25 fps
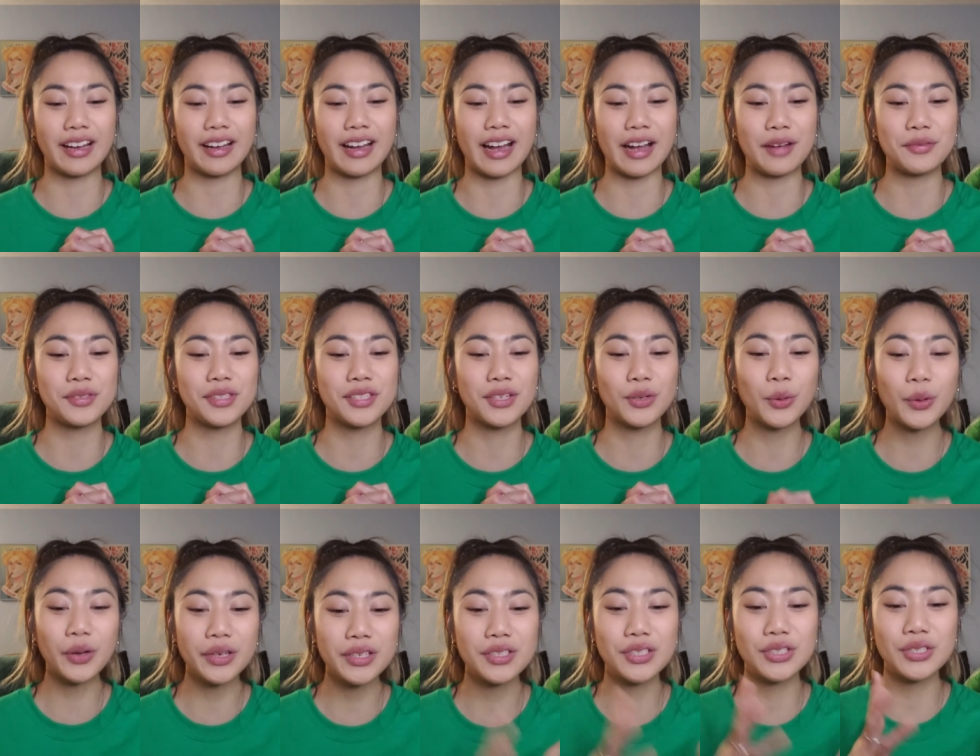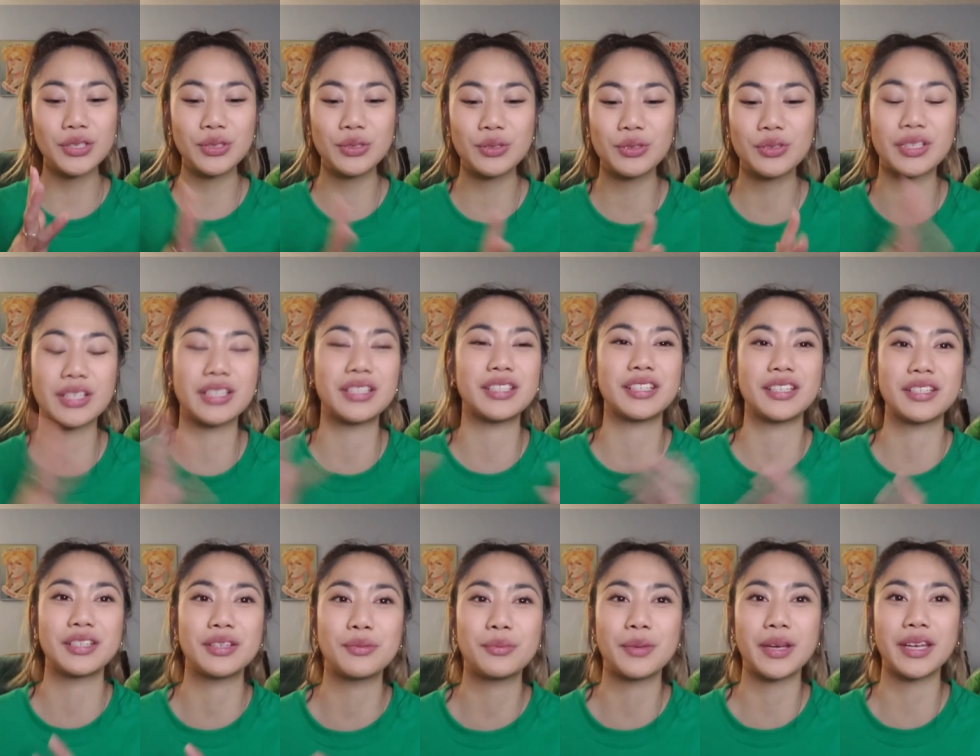I was going to
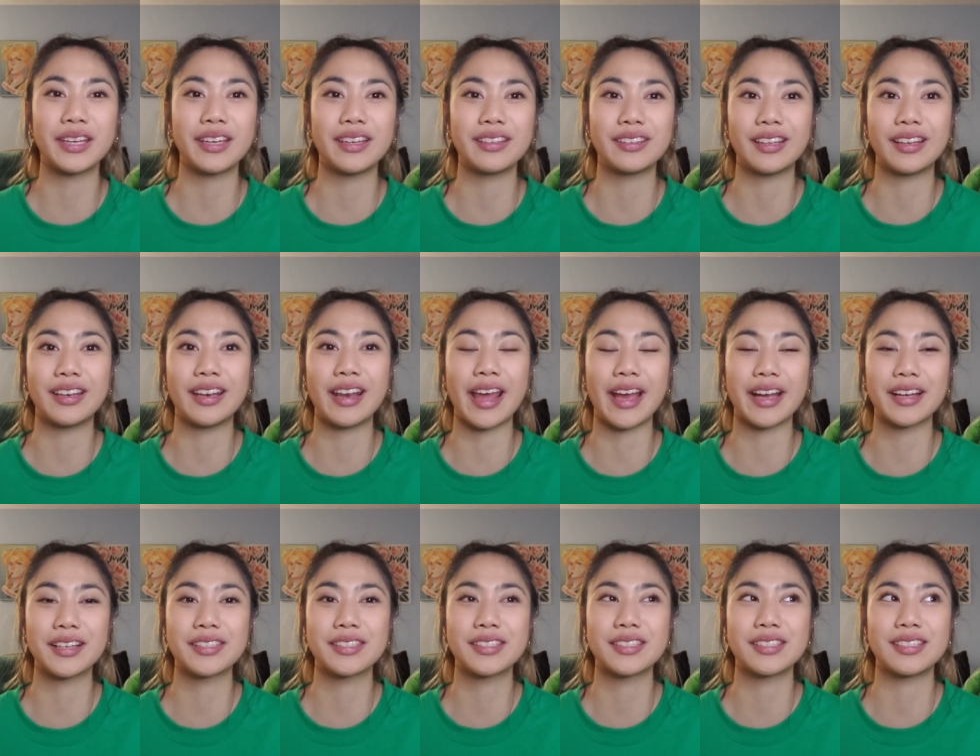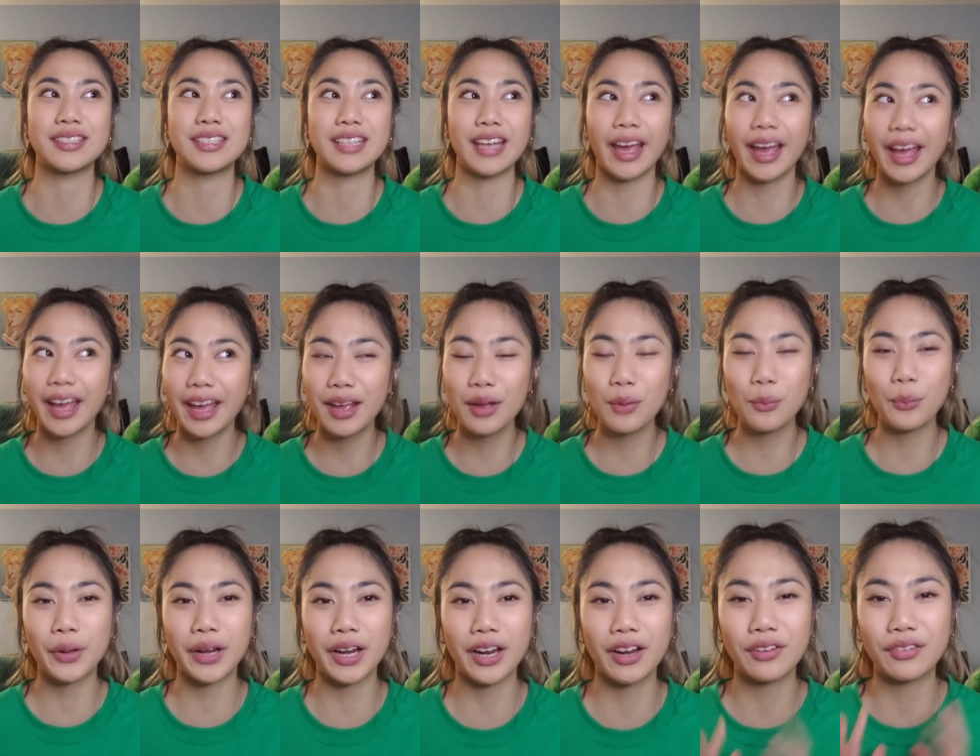continue making the next day,
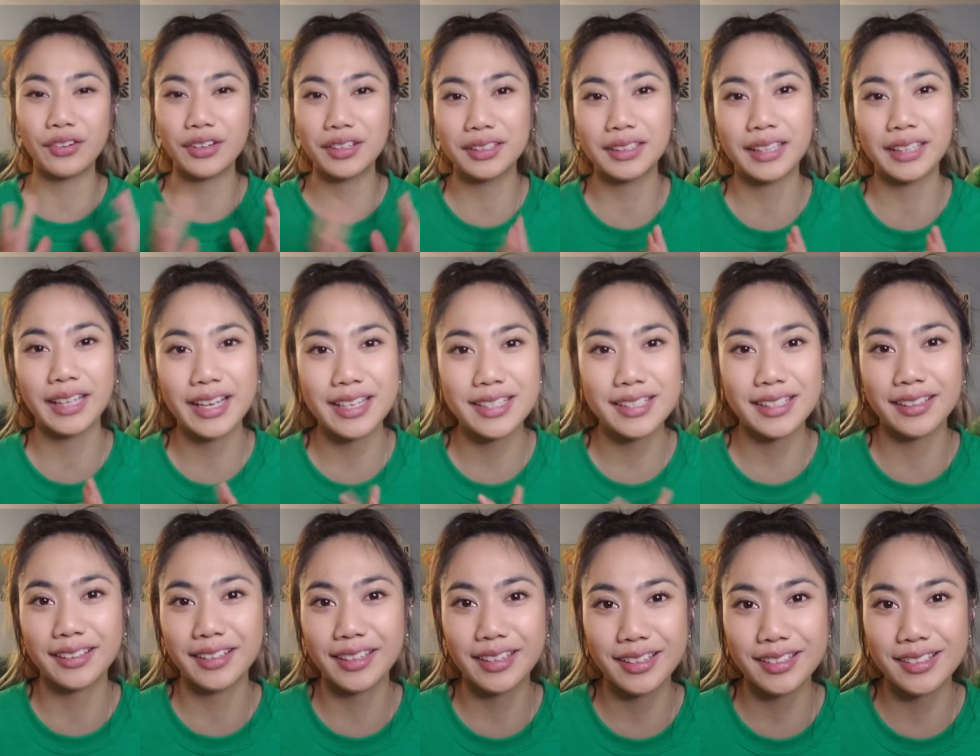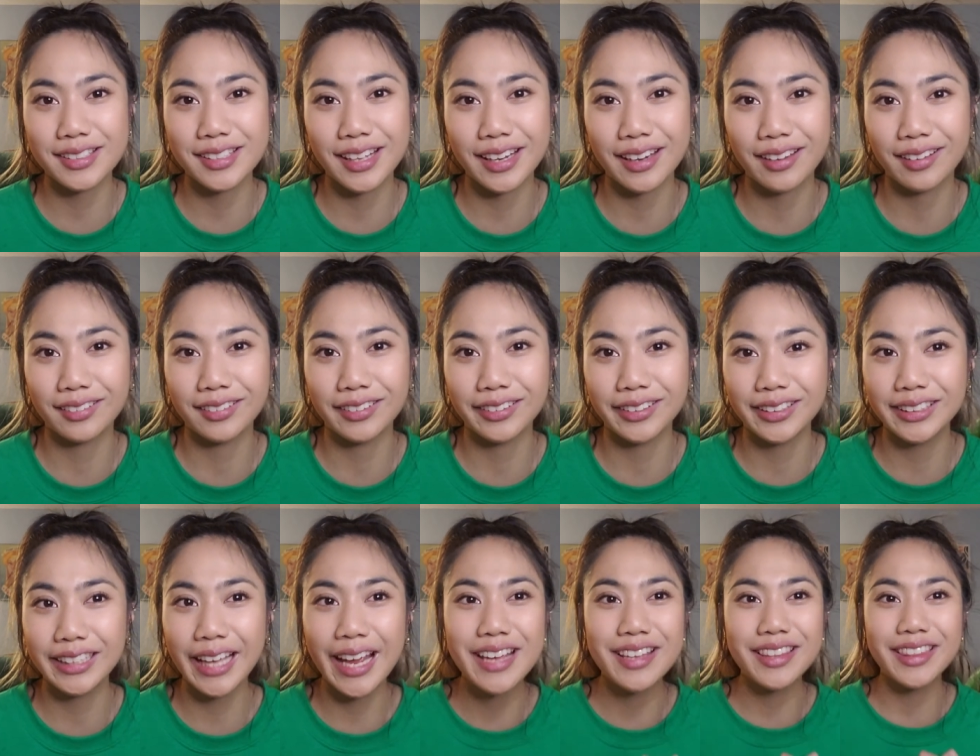but I realized I think it's getting a little
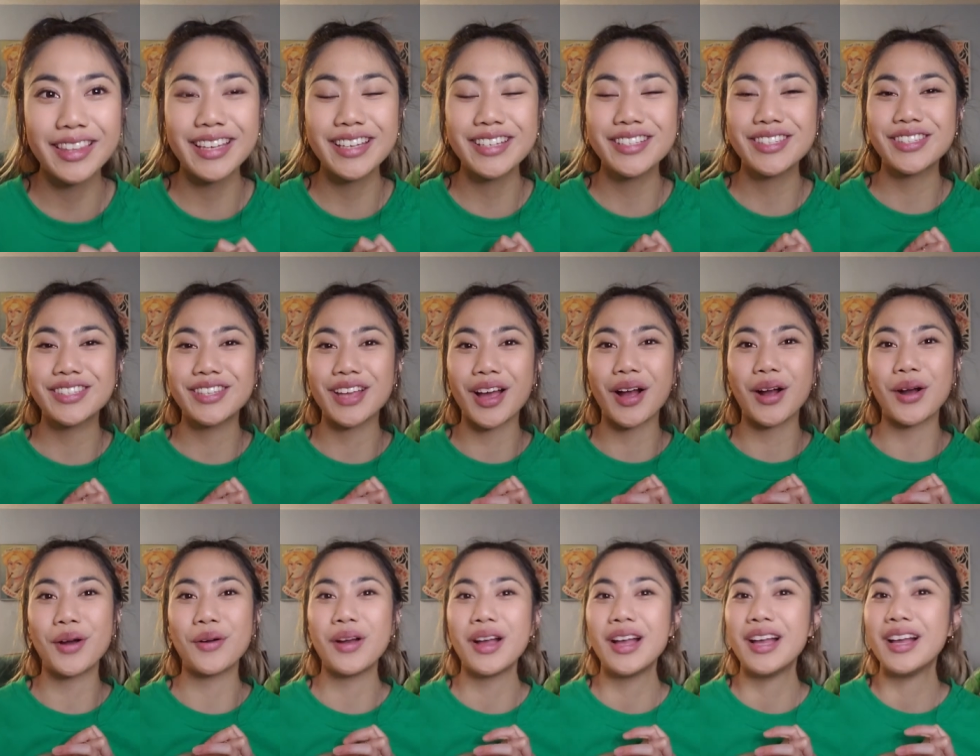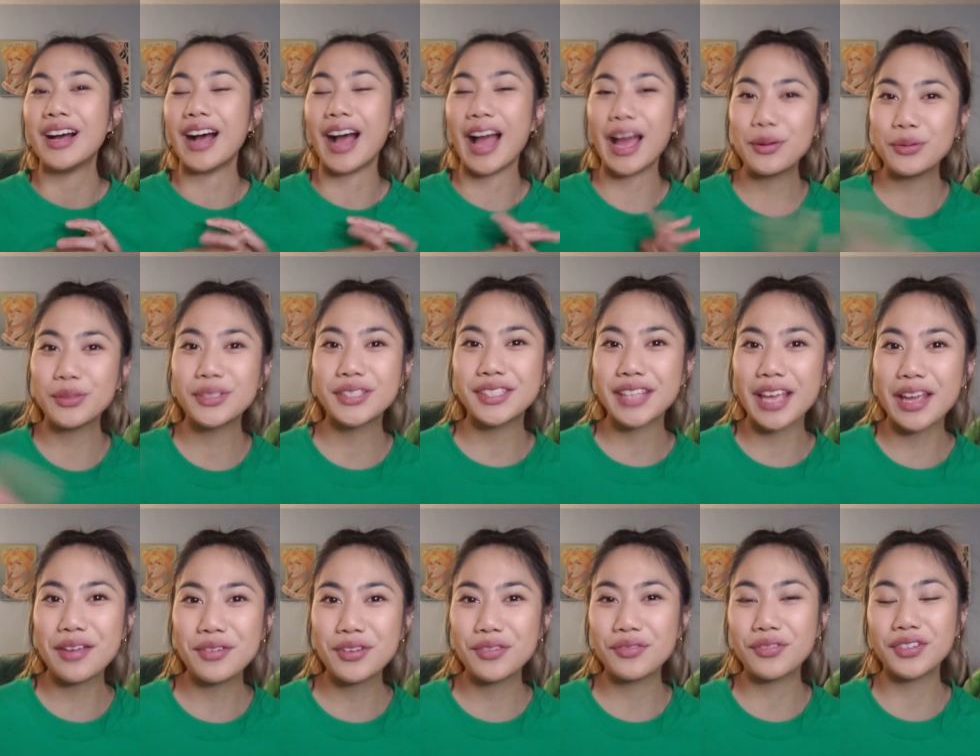lengthy. So I will
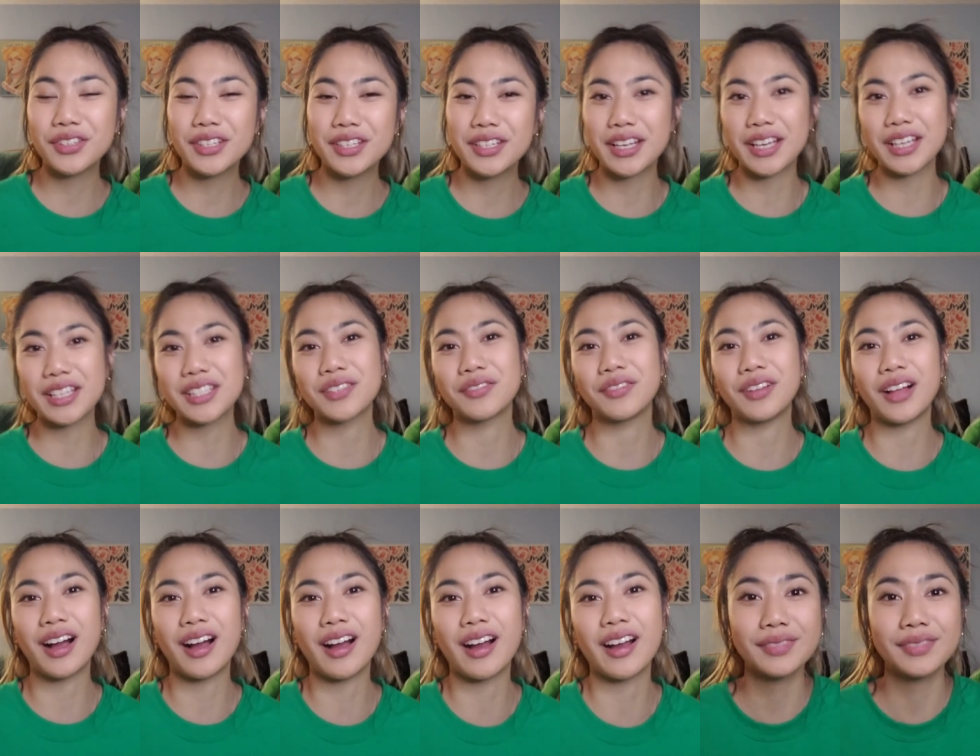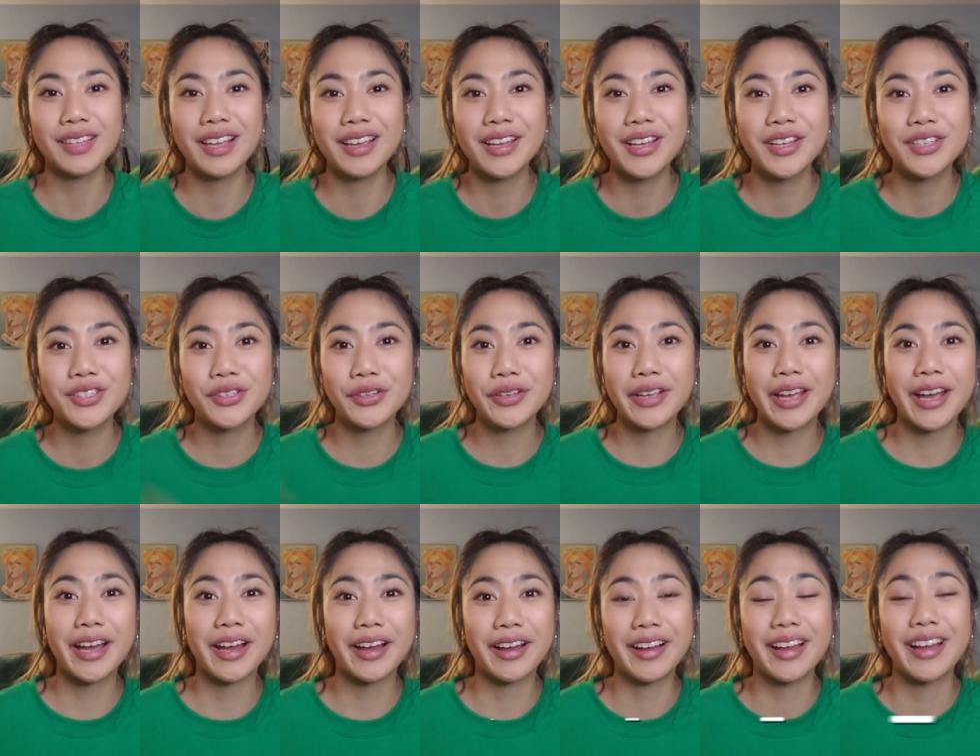save it for the next vlog. So,
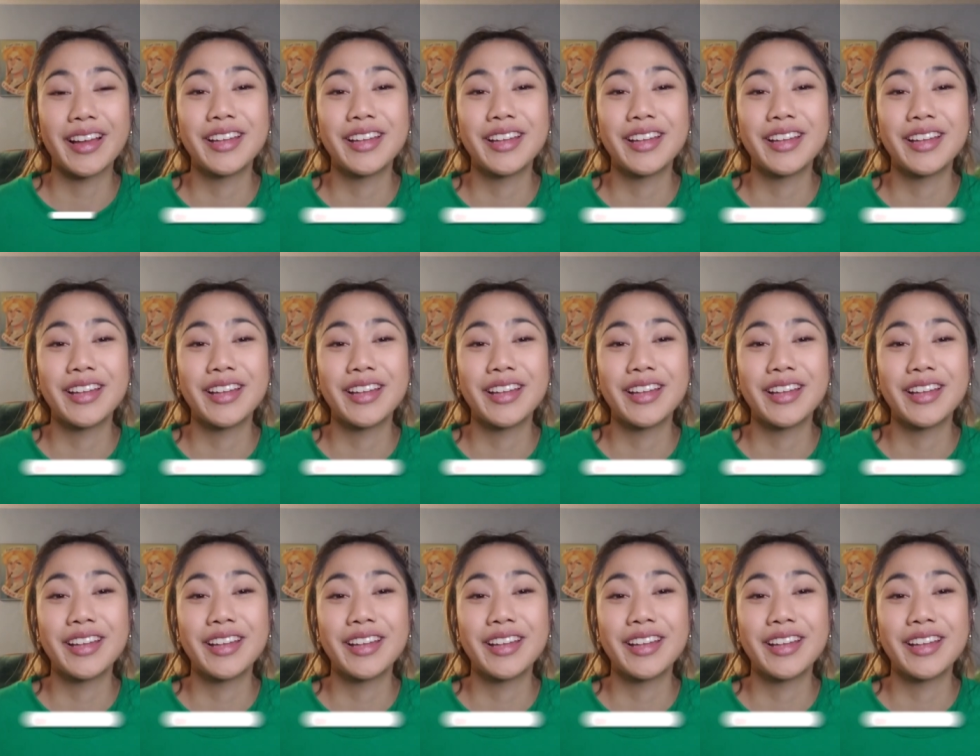yeah,